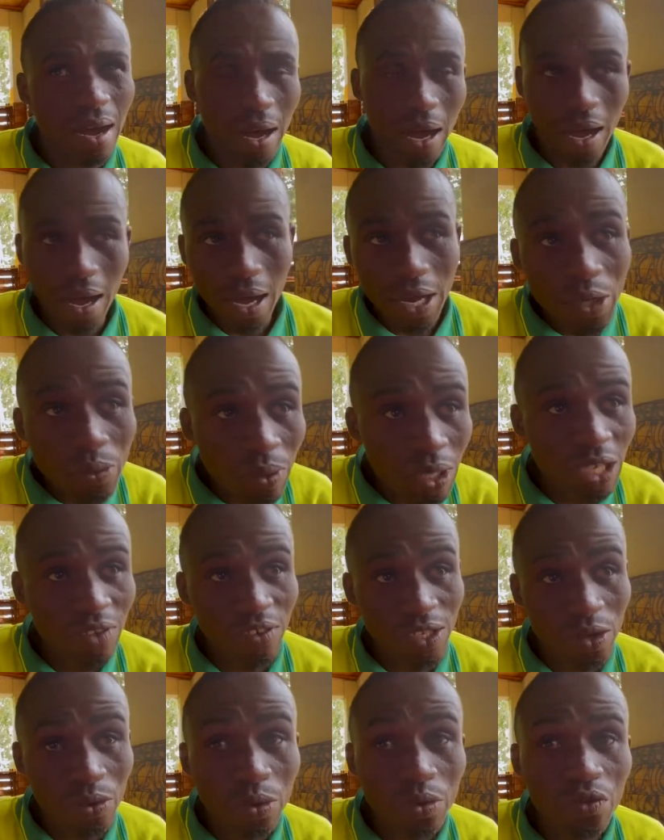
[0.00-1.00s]
and whatever
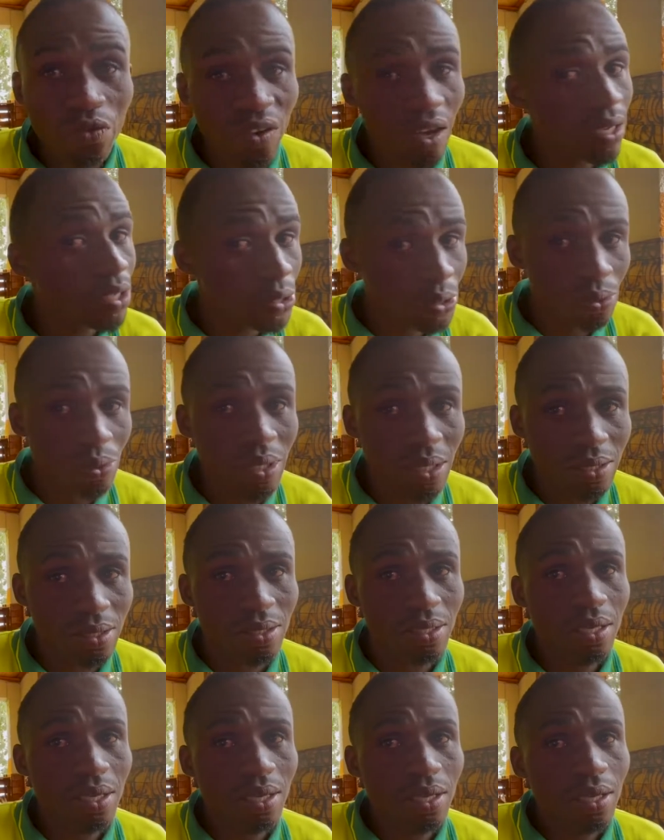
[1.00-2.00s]
they would find sweet,
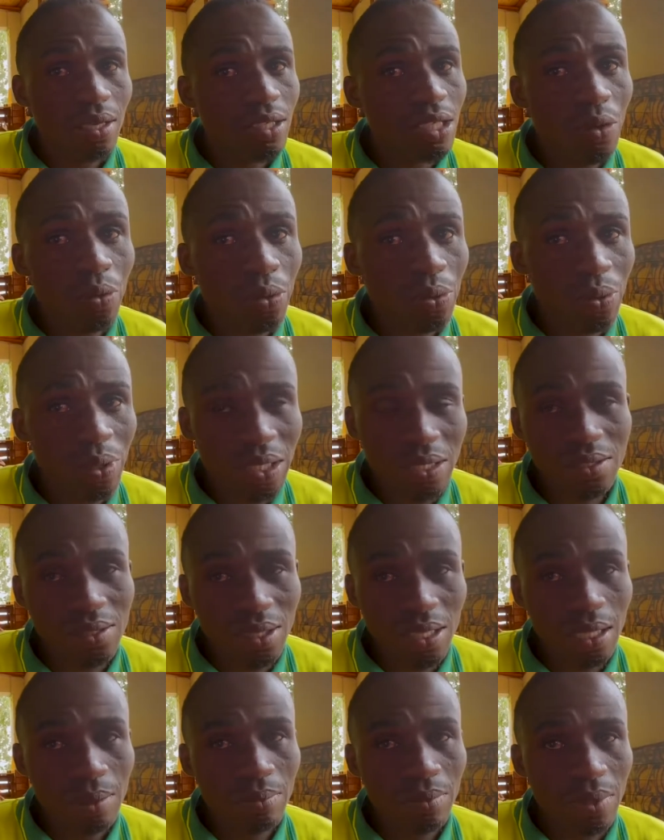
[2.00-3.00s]
they would eat
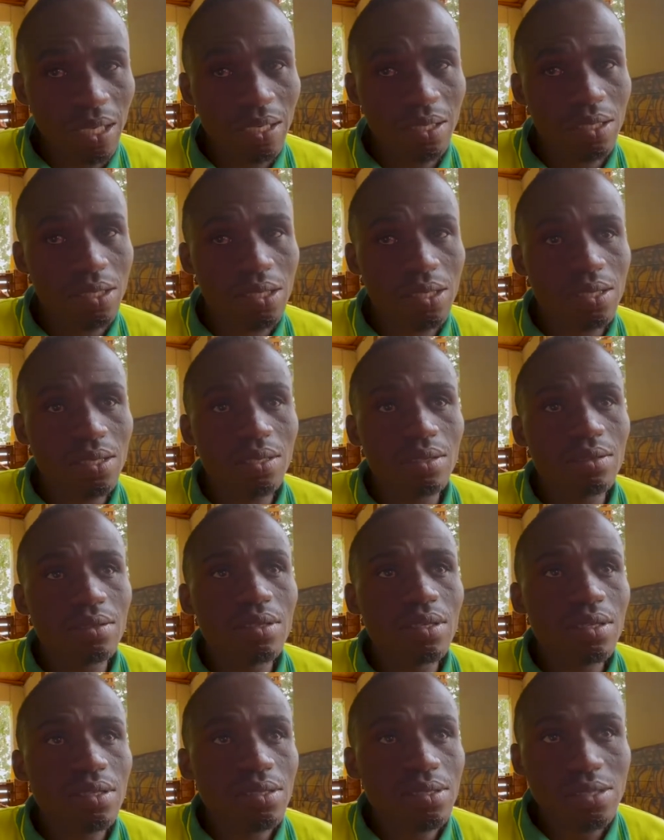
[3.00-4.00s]
them. Like
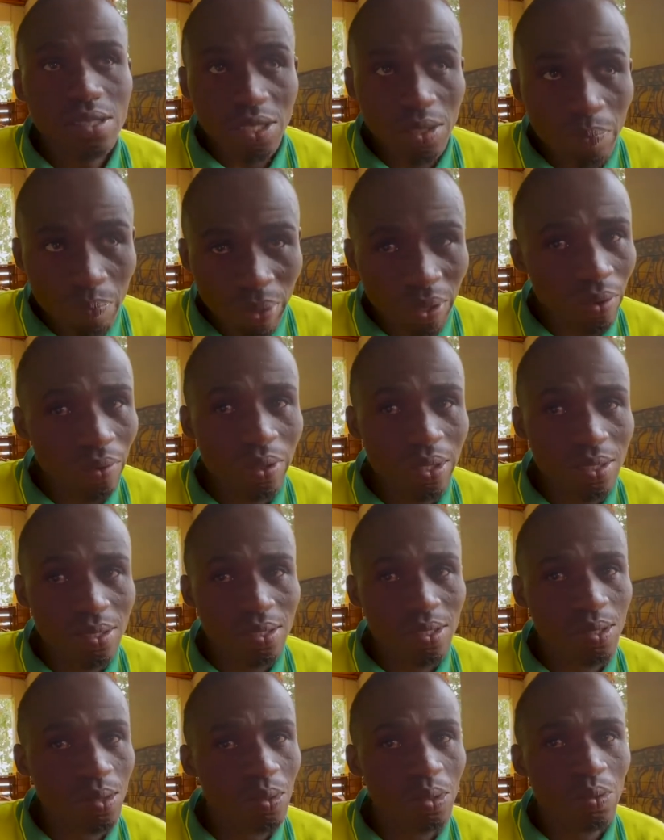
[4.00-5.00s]
thick berries,
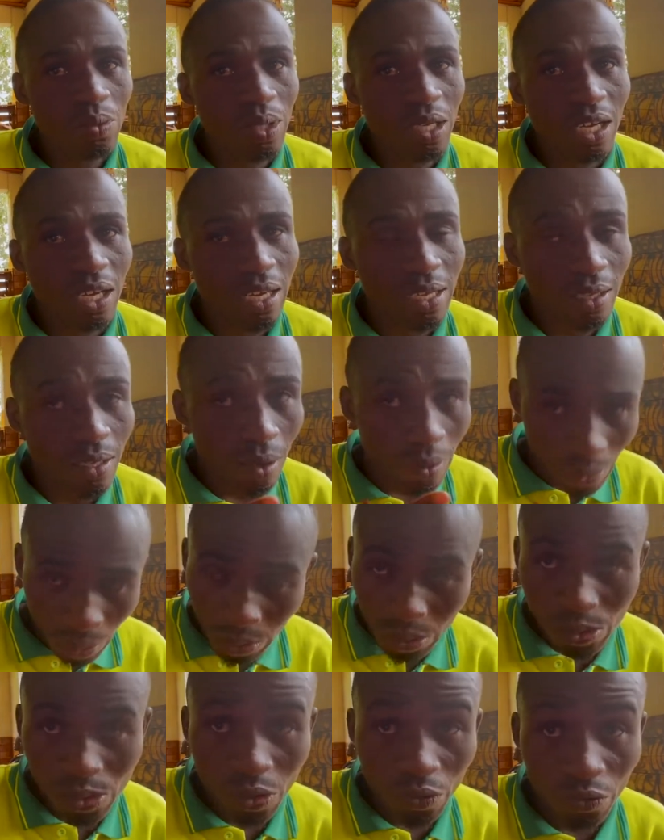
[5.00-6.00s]
those were like
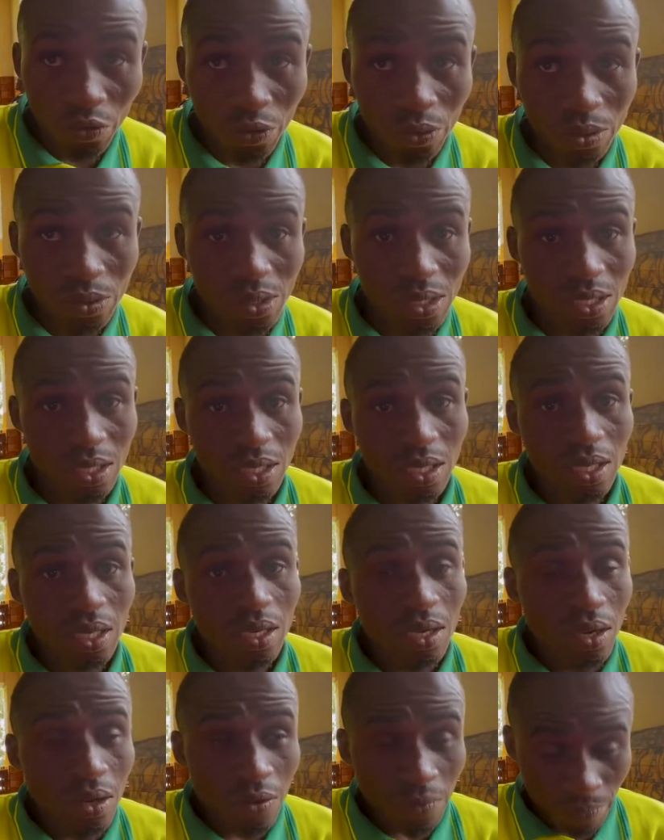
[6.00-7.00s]
also fruits,
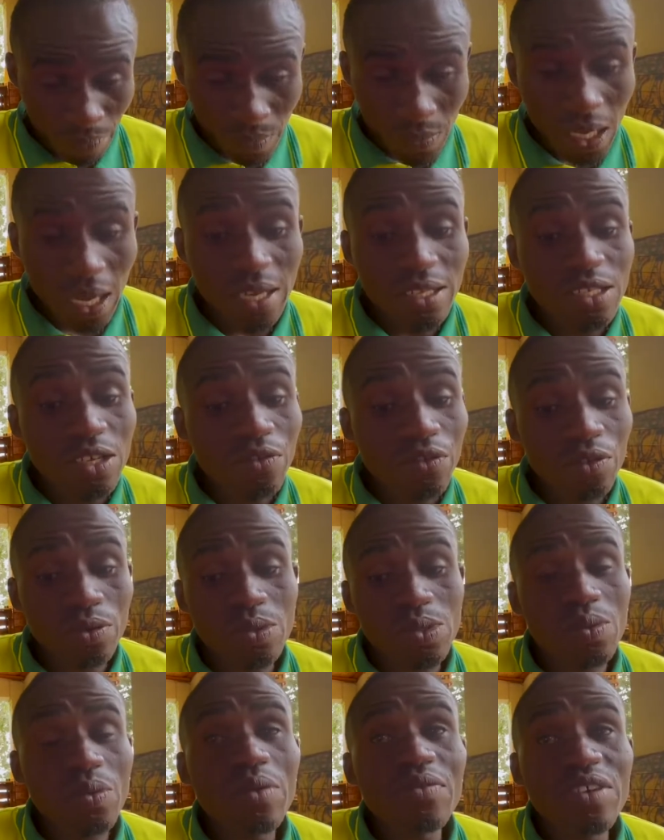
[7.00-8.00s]
and the
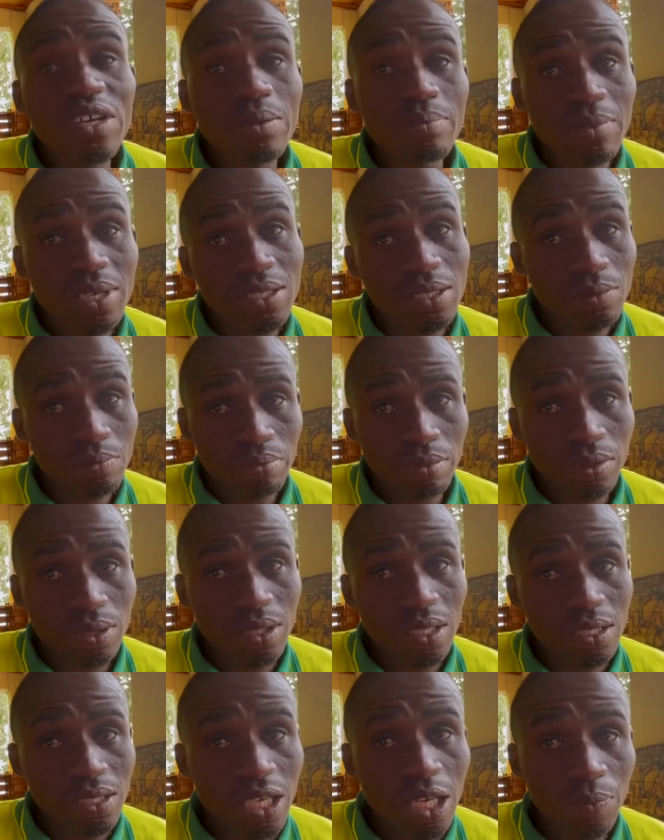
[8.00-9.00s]
fruits were very much important
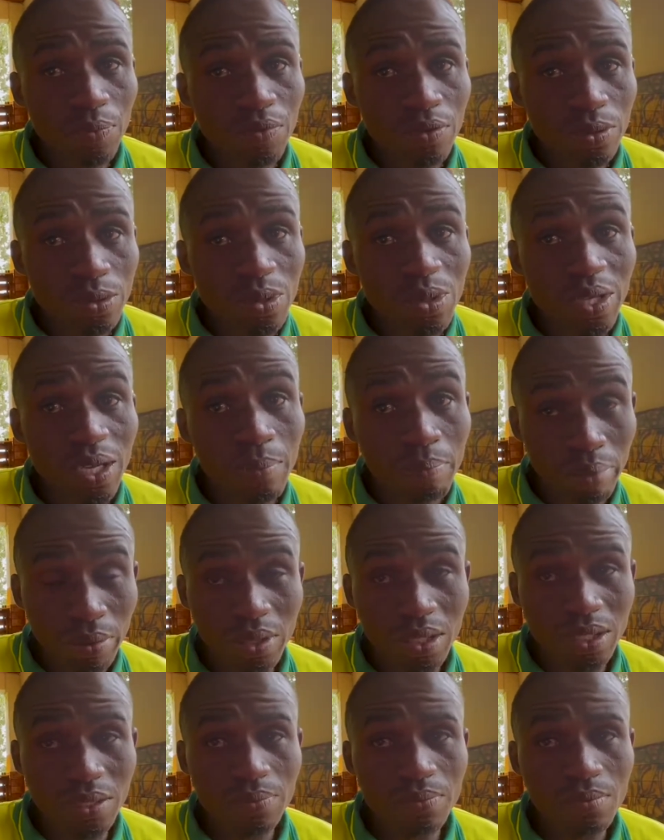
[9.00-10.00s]
and helpful to their body.